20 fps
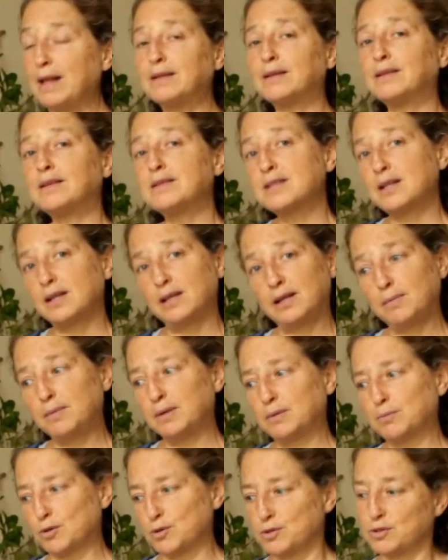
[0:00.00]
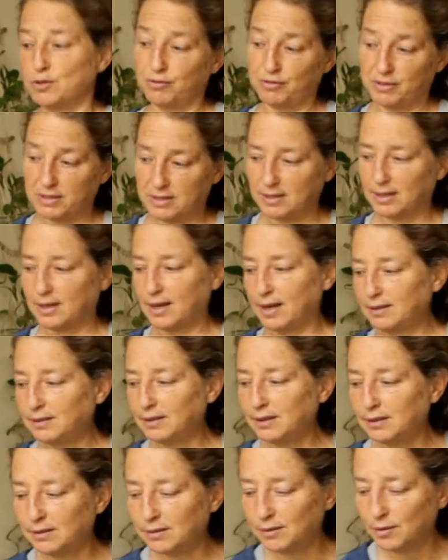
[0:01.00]
that is a little bit more
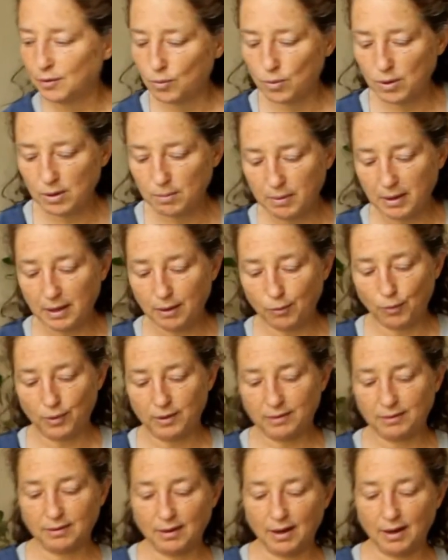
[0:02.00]
sophisticated will be with